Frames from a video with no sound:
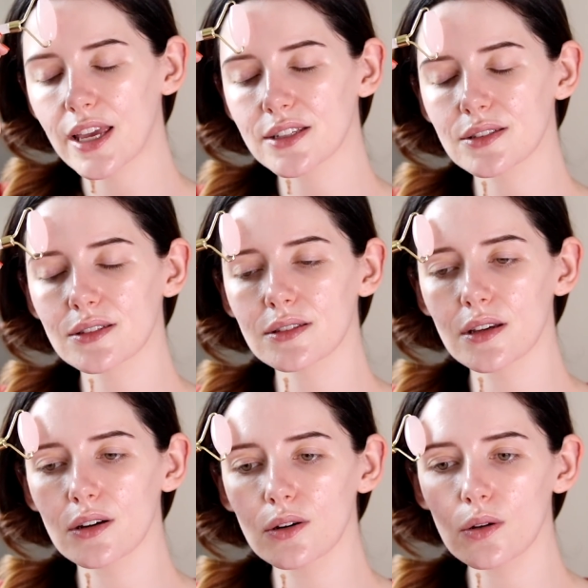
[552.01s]
It's
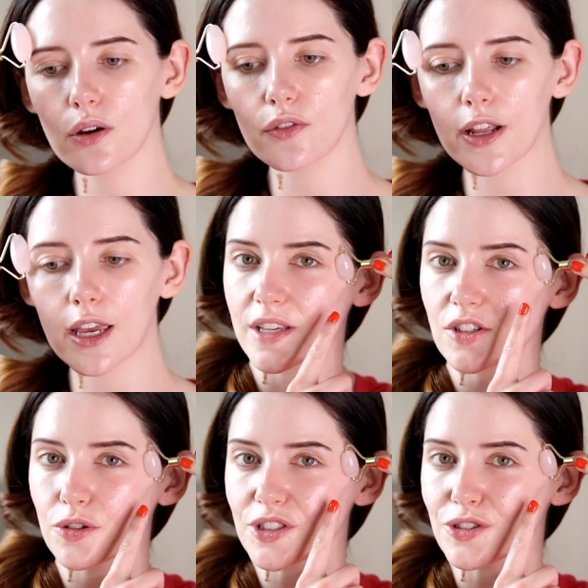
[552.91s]
so lovely. These
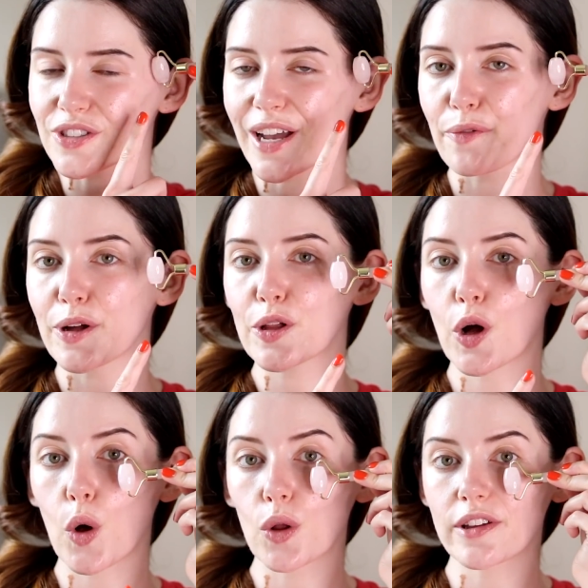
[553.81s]
crystals get real
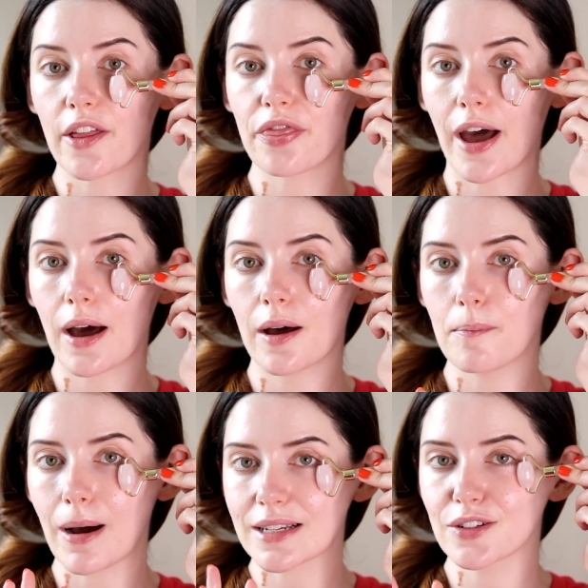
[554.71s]
cold, and that
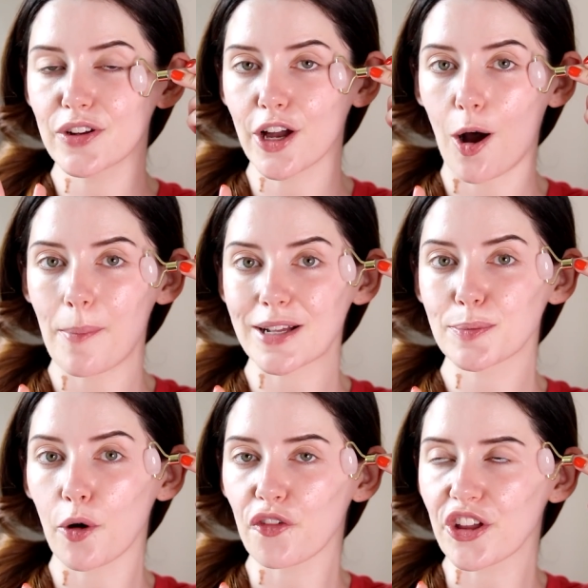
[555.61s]
massively combats
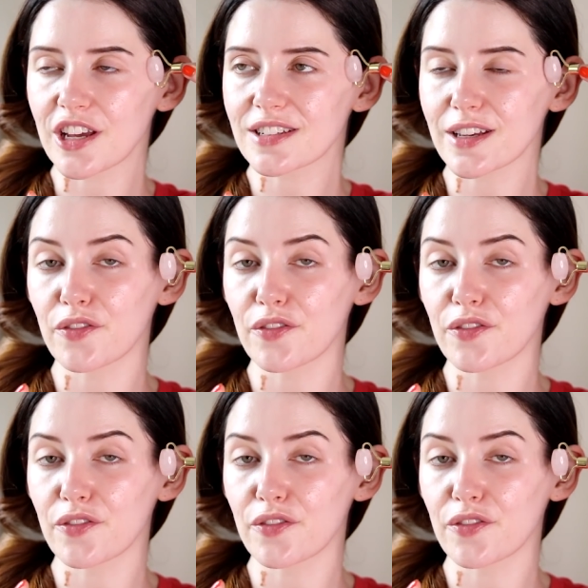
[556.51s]
puffiness.